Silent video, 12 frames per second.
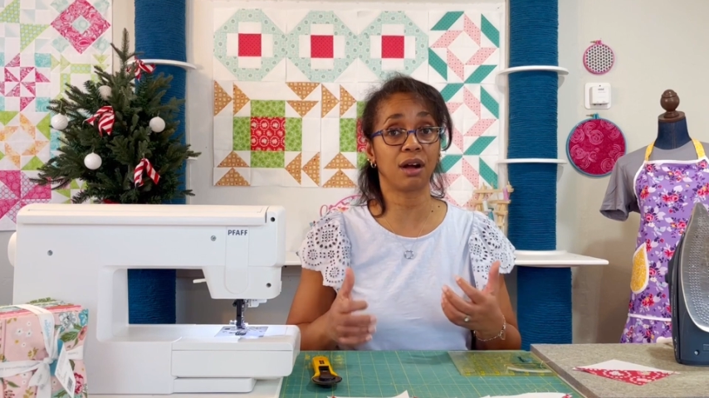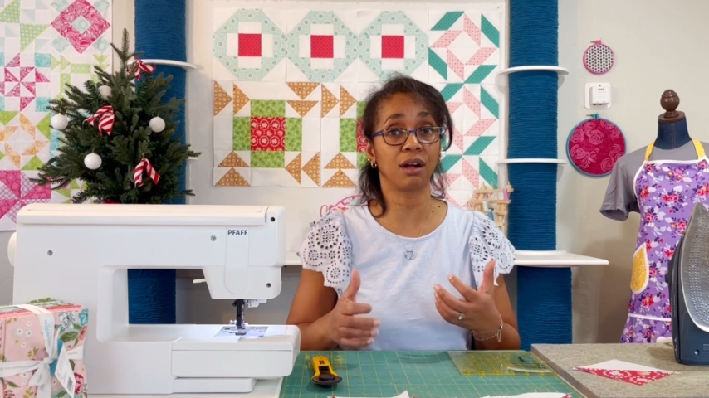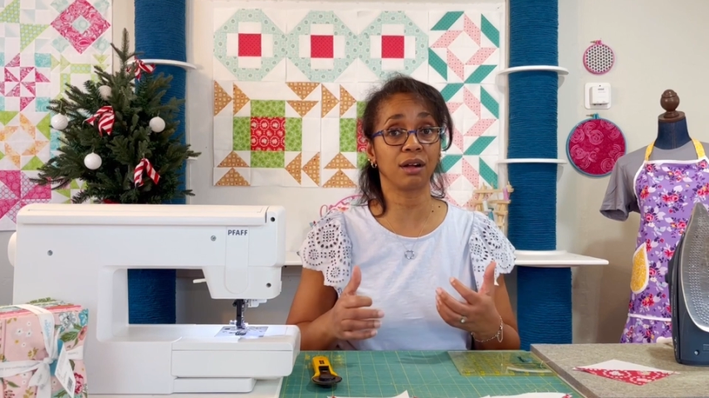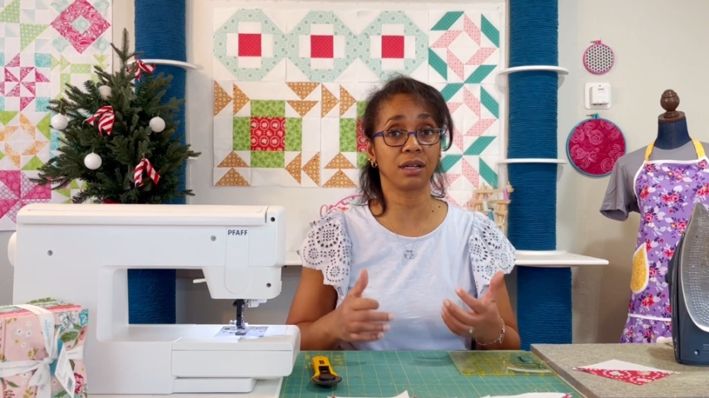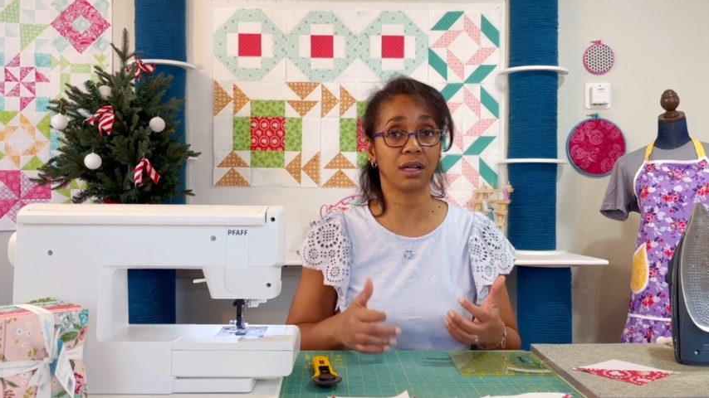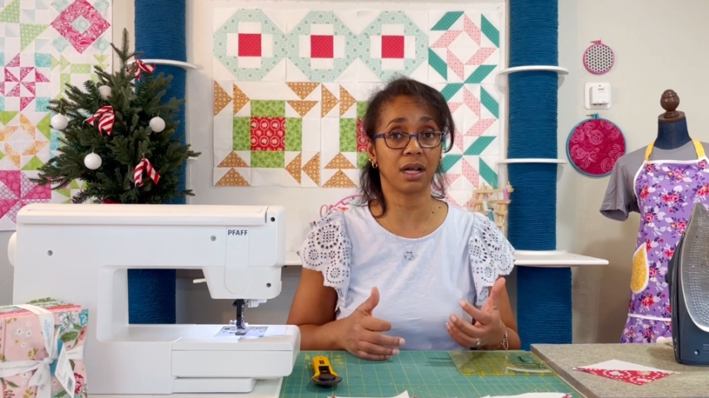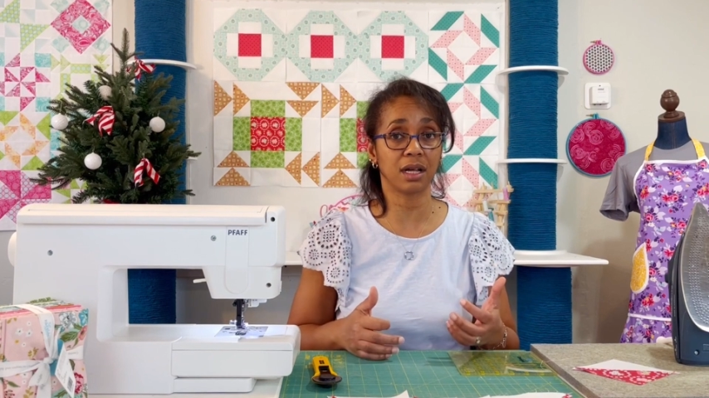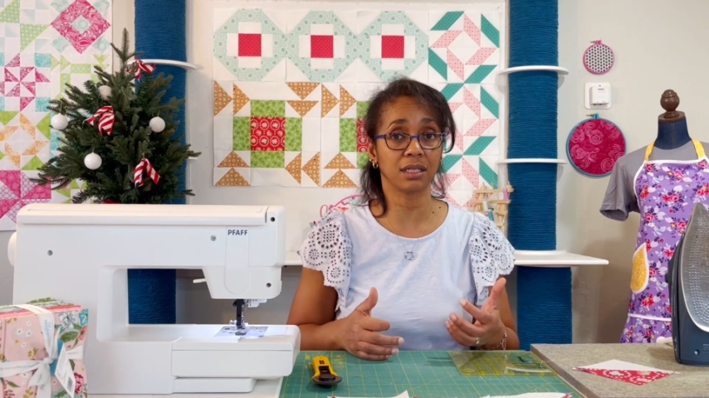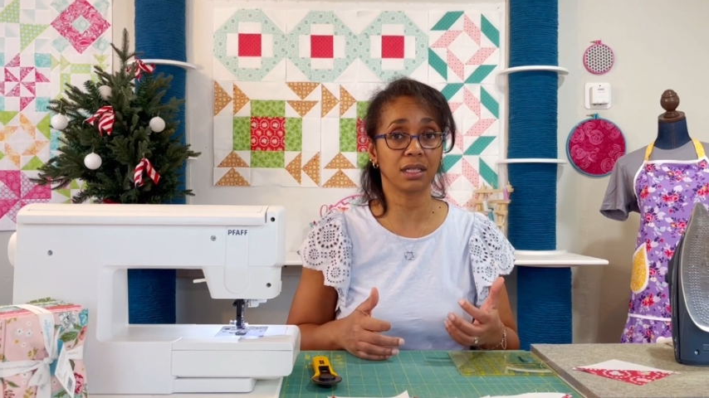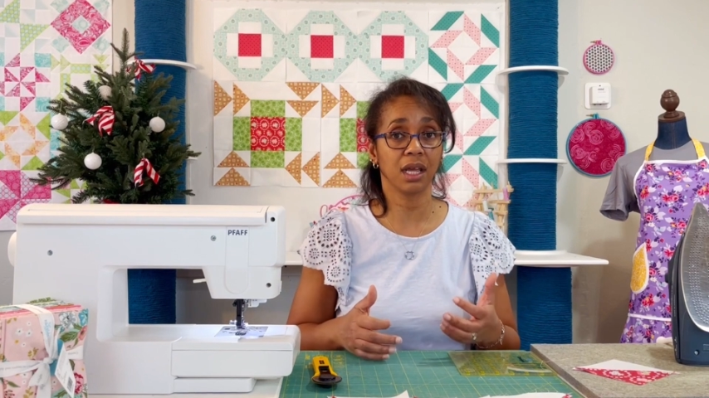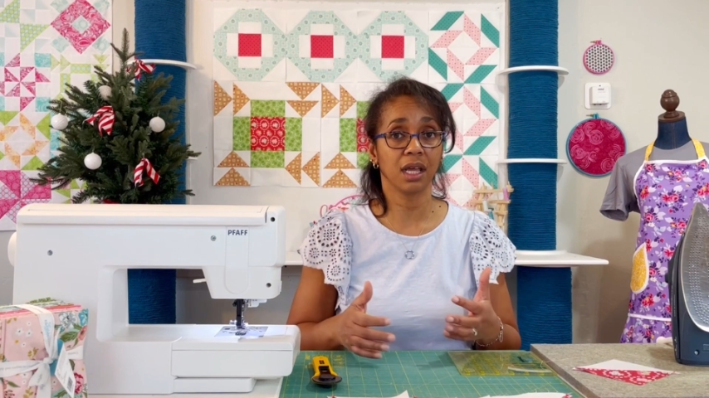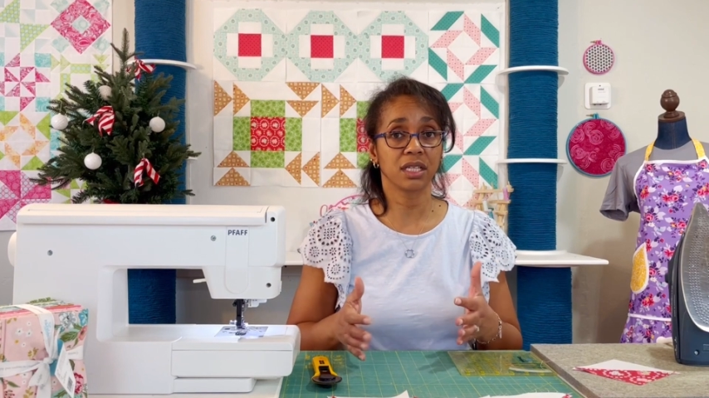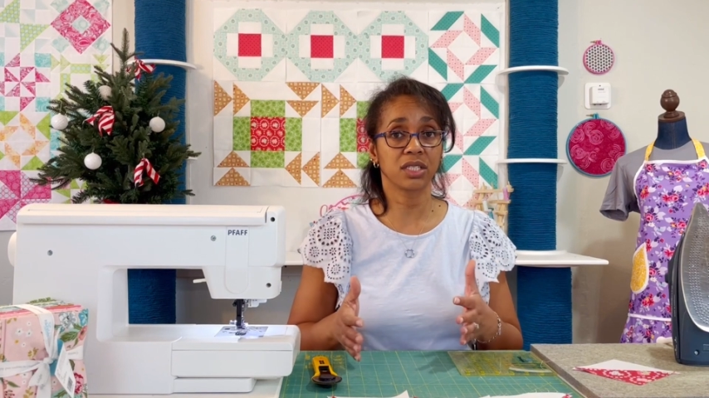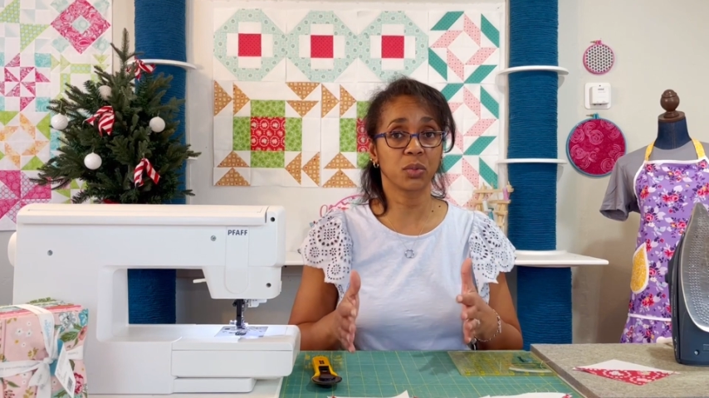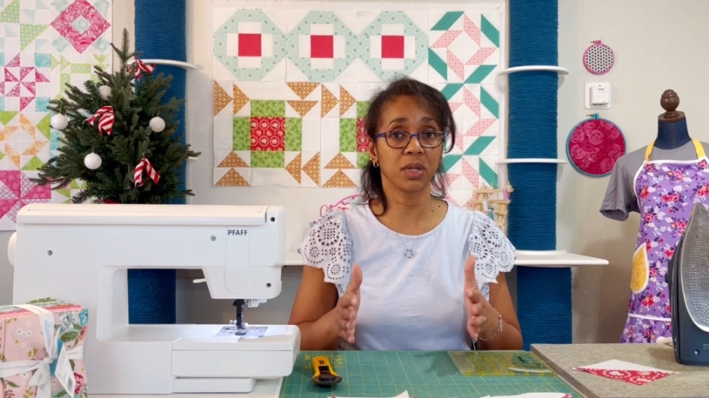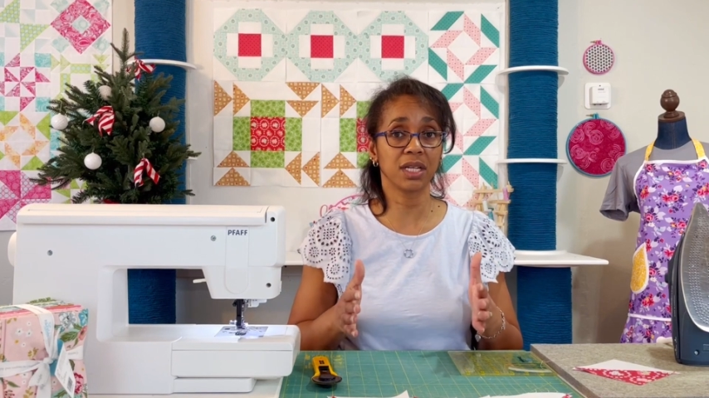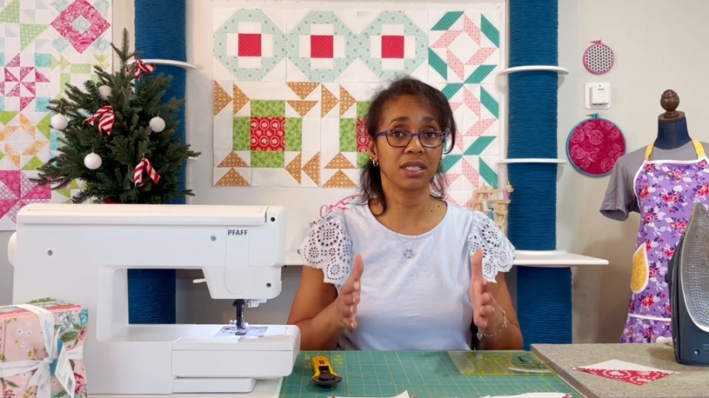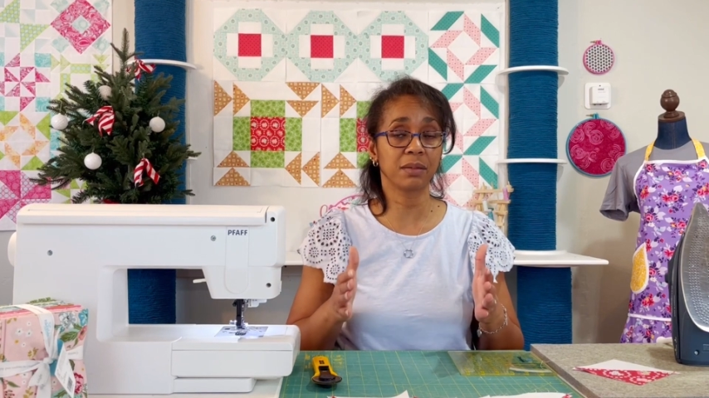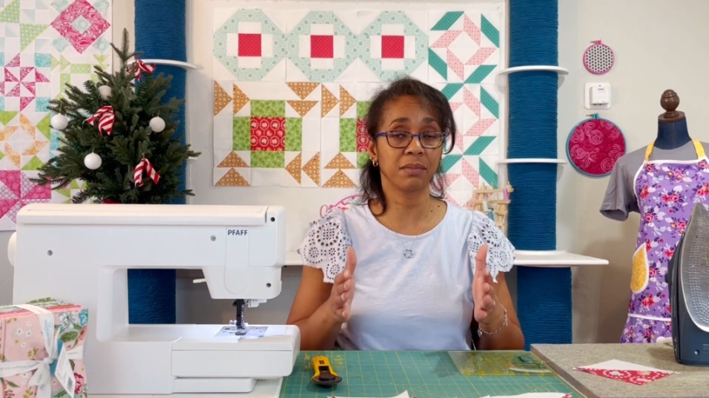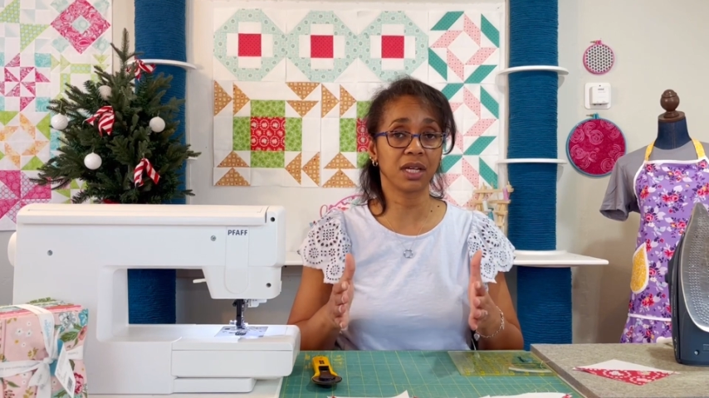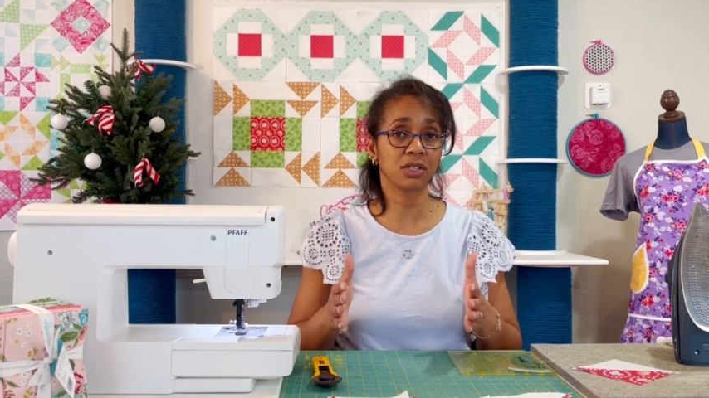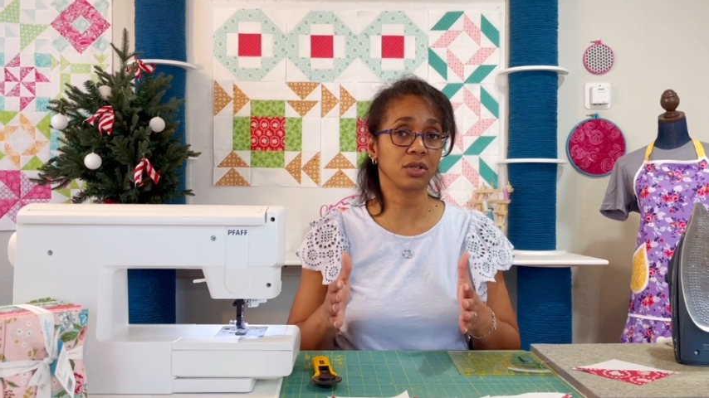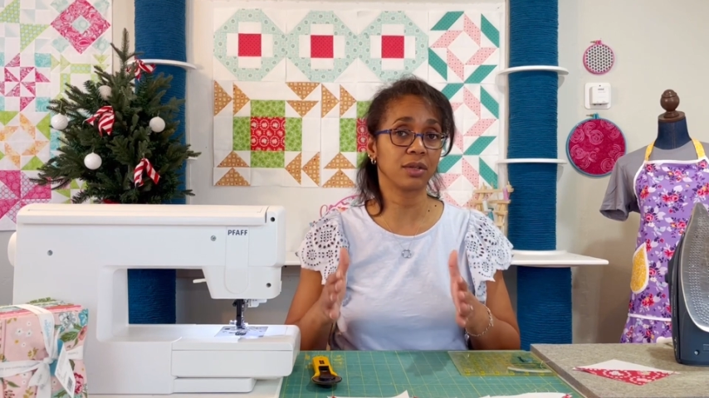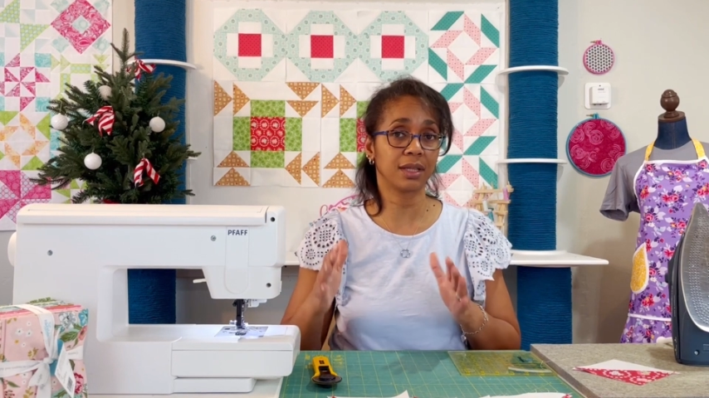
are not. So we need to make sure